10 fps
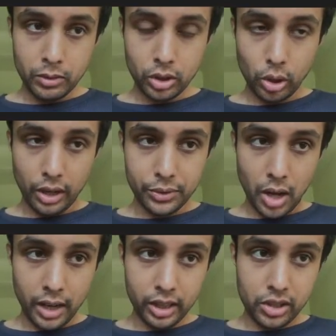So as
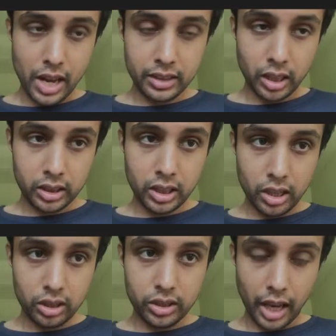long as
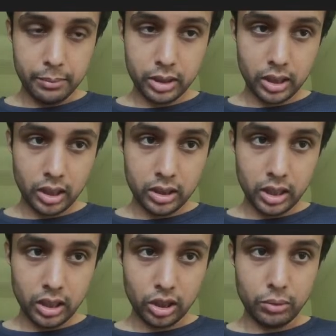net.ts and
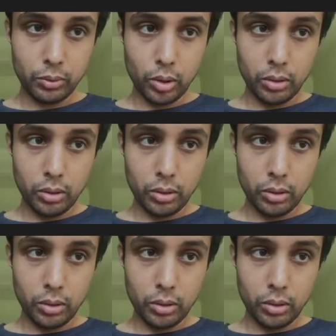gamestate.ts, and